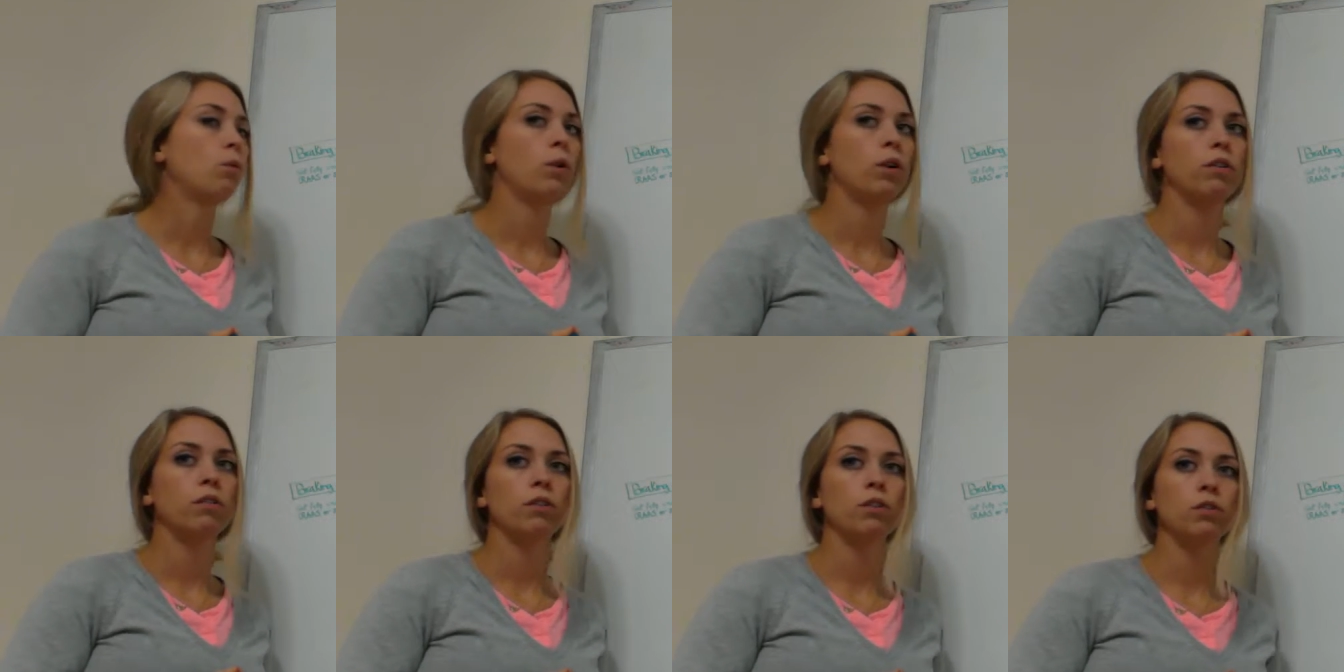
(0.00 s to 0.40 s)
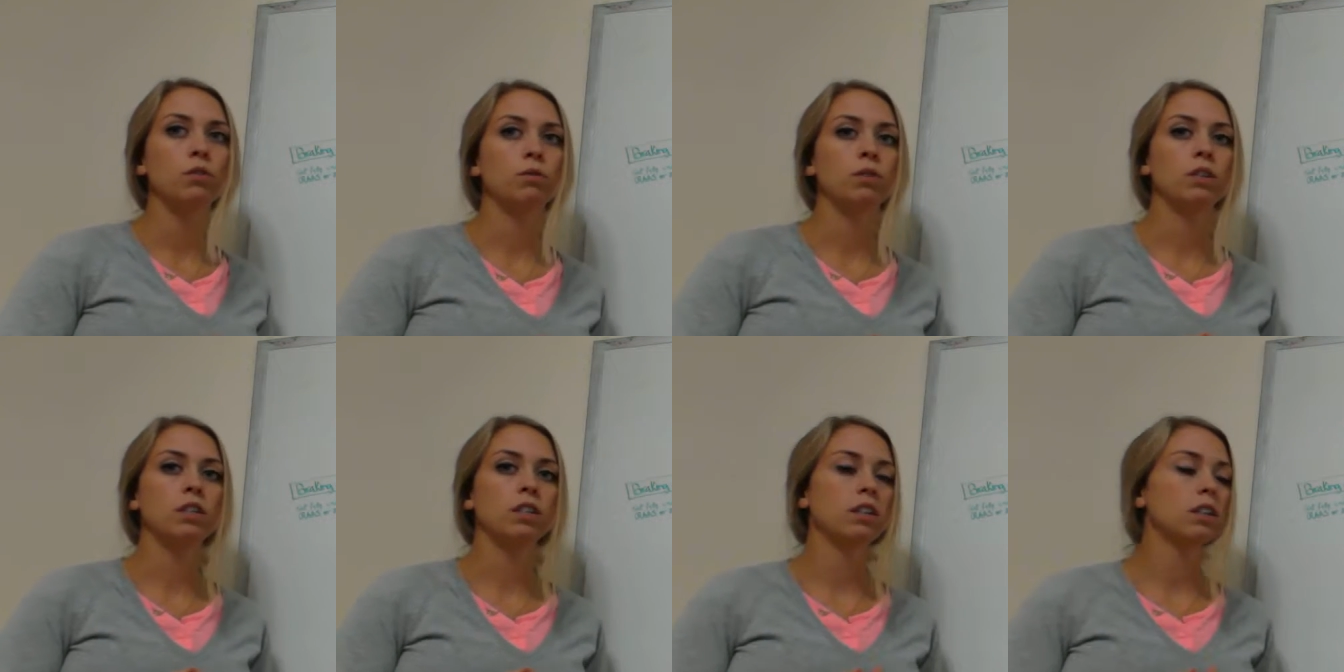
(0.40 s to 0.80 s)
one of
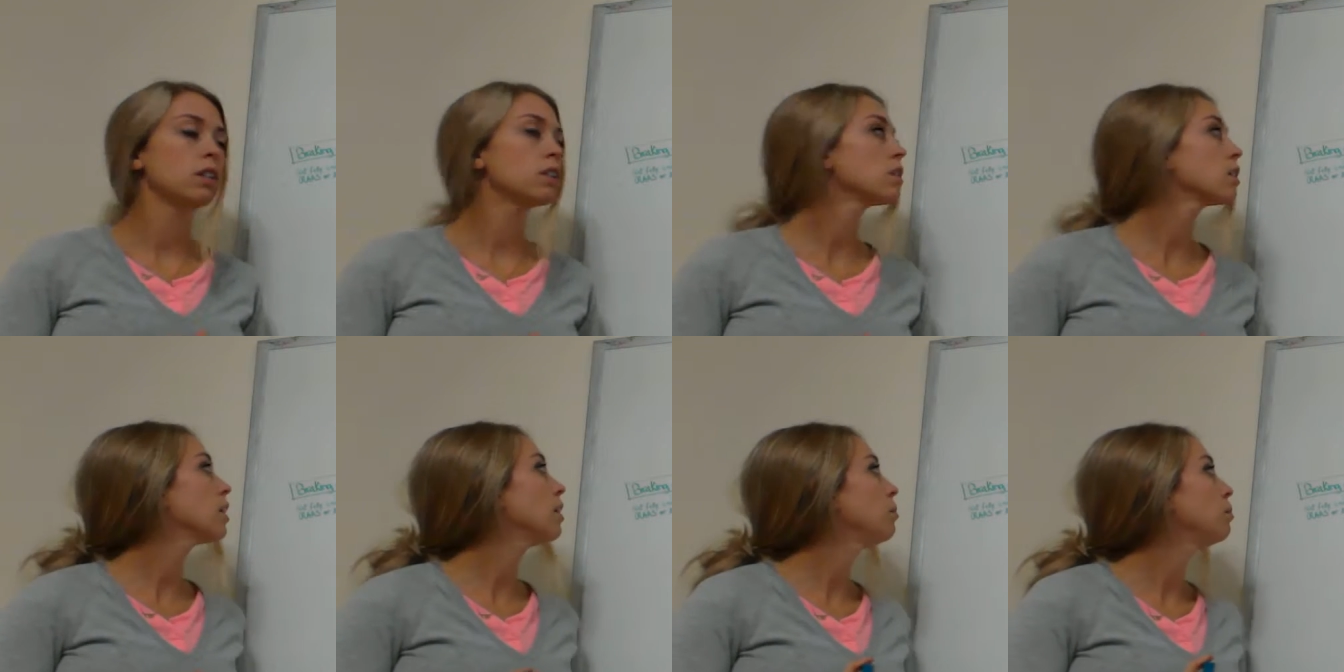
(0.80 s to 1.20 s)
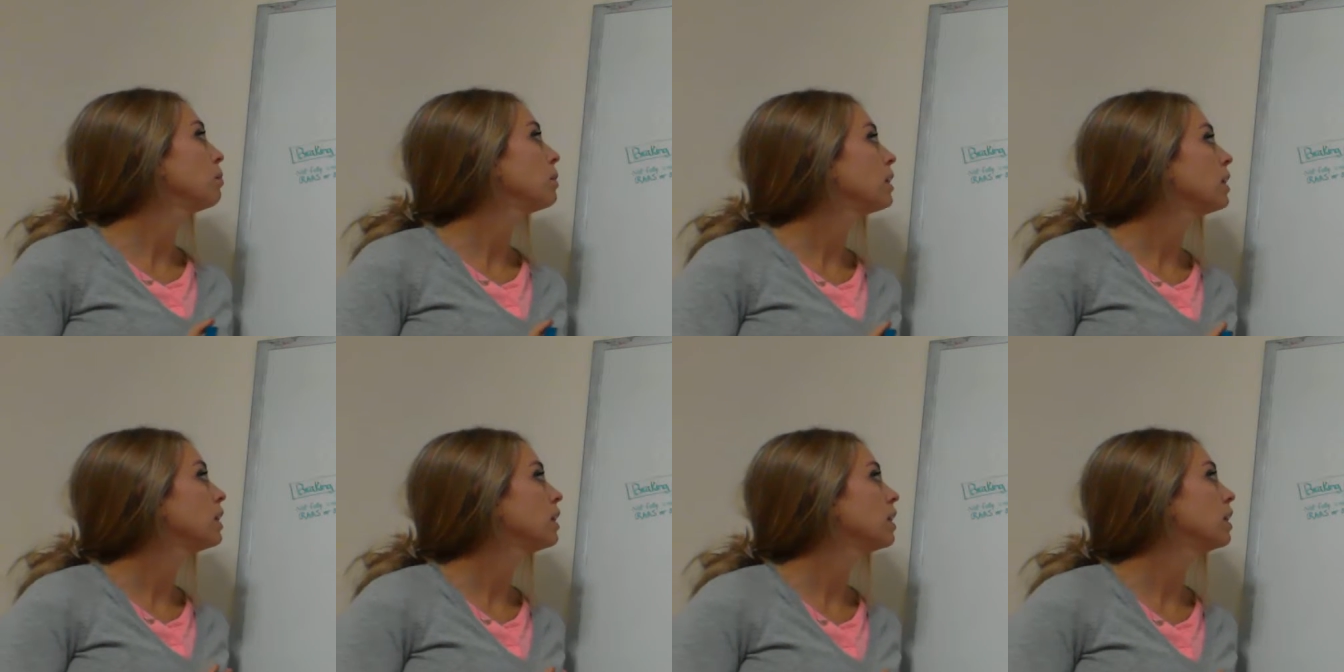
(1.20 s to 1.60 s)
those reasons can
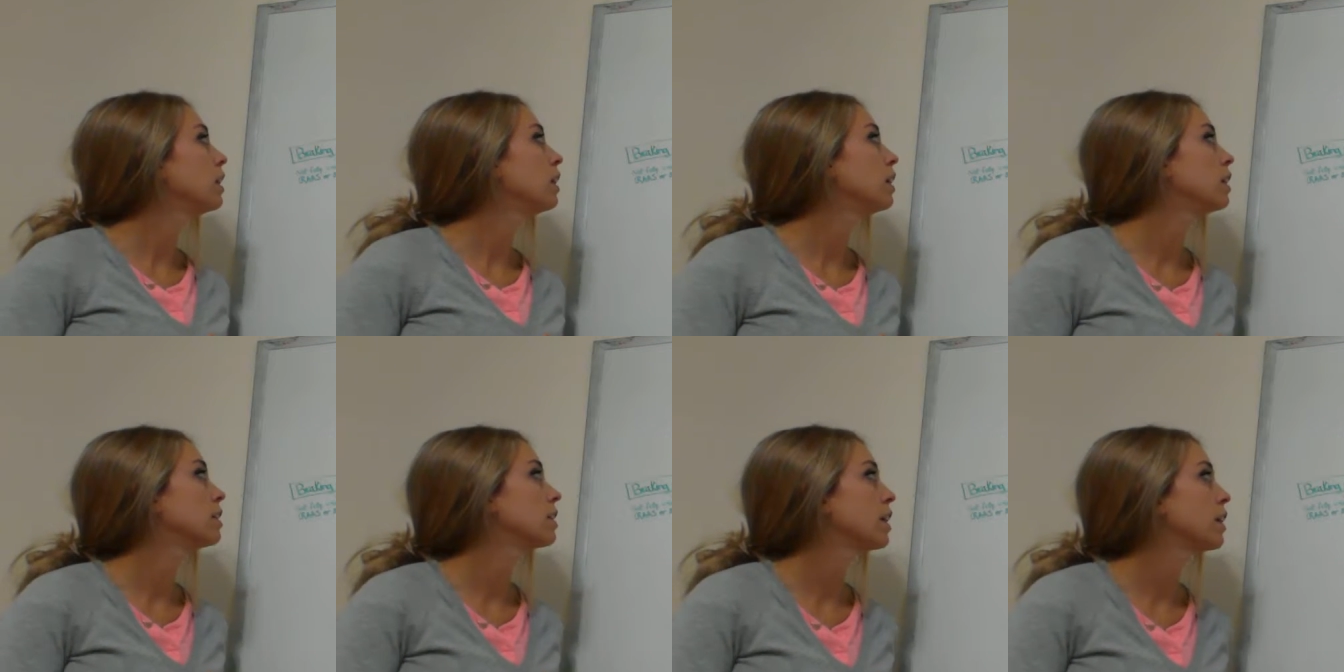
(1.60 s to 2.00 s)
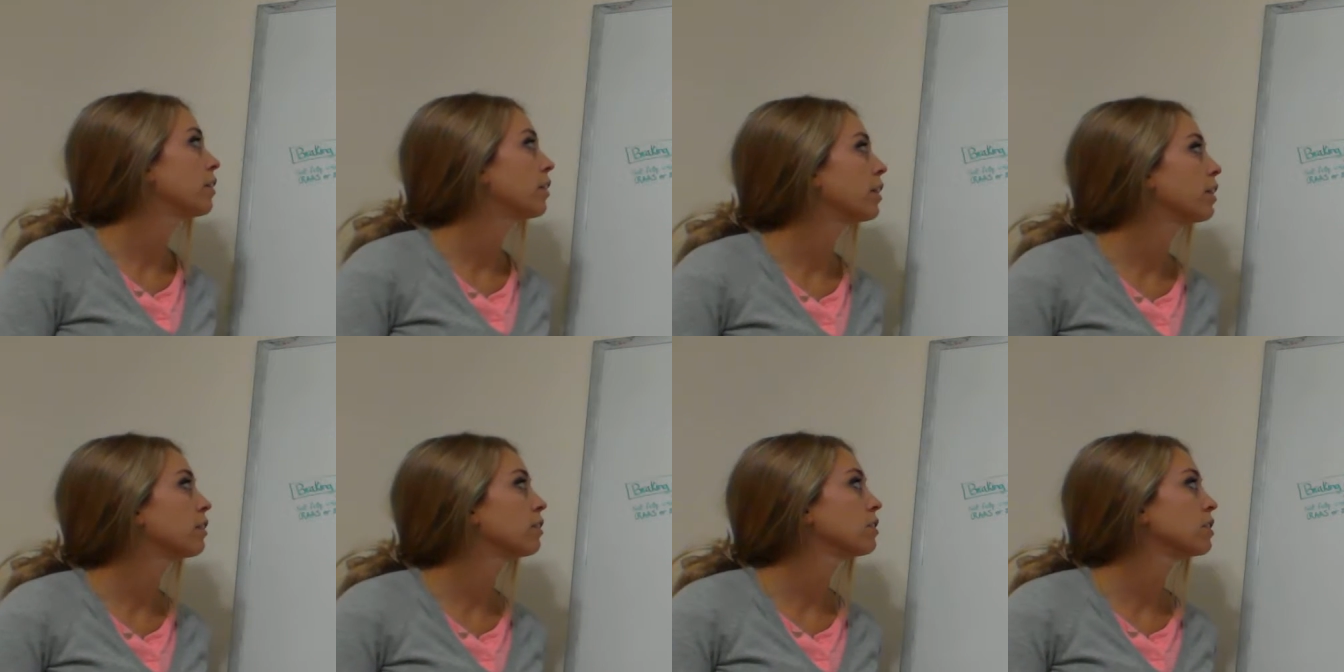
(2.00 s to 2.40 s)
be
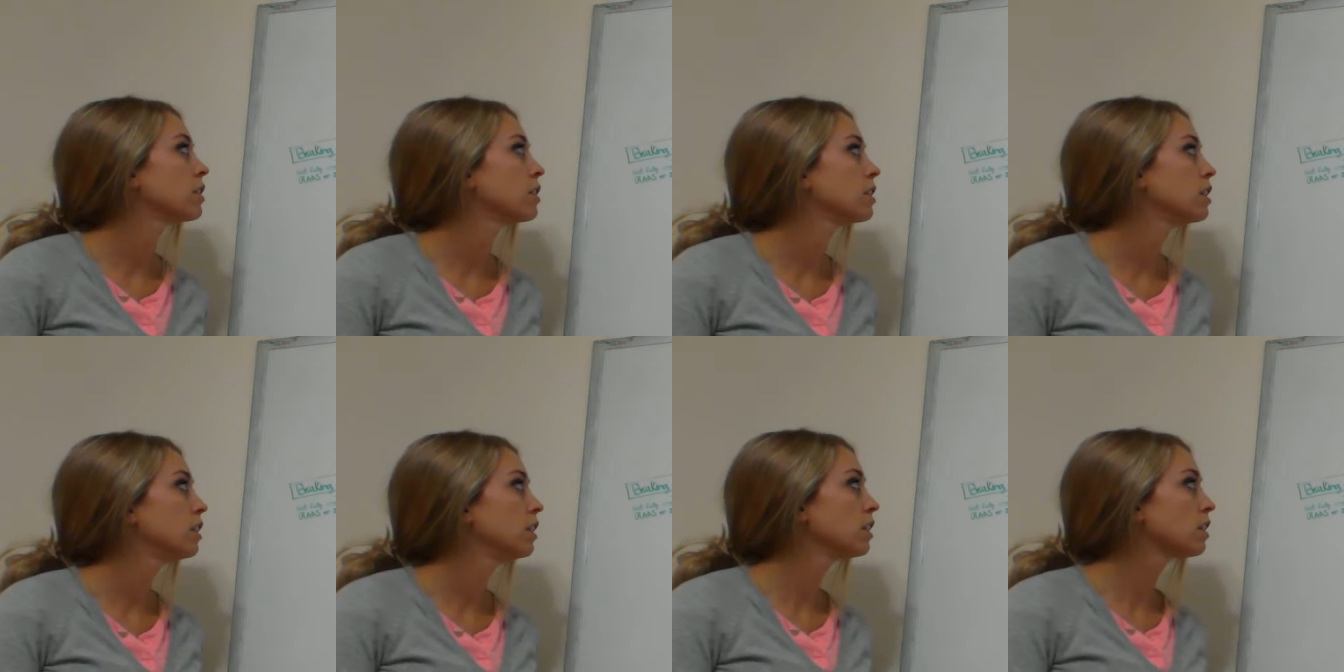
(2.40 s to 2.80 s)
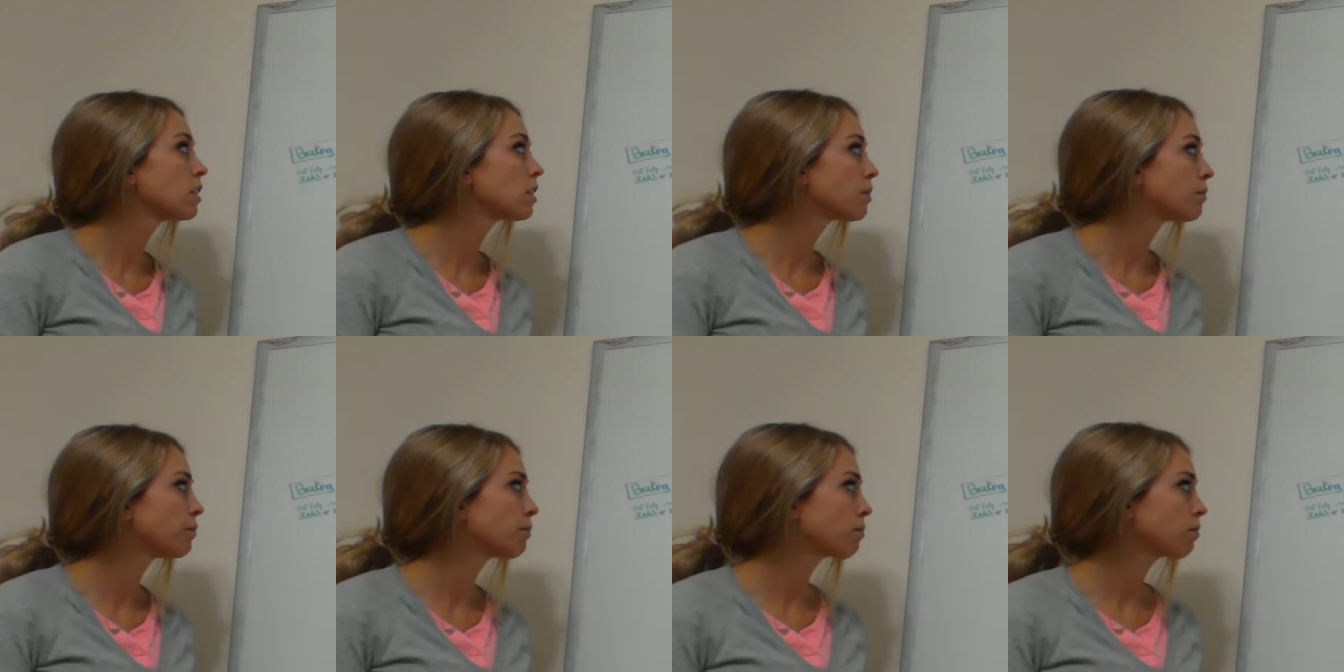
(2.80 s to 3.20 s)
diuretic
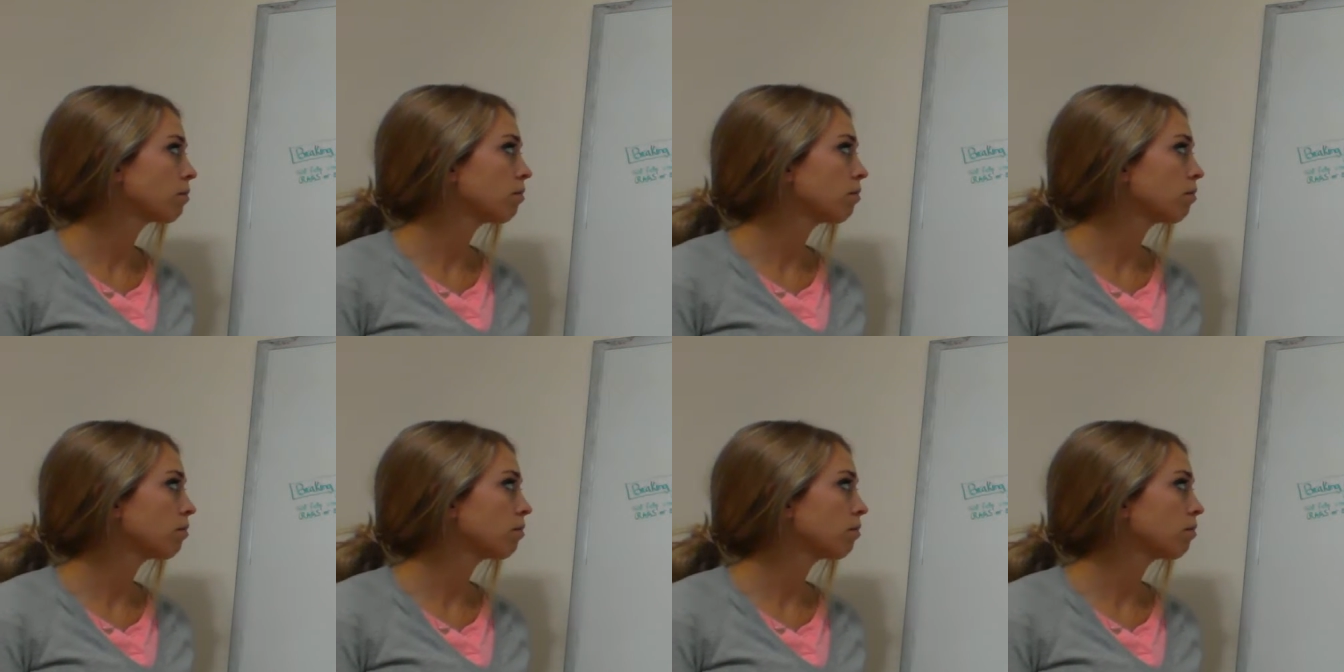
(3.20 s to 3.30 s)
resistance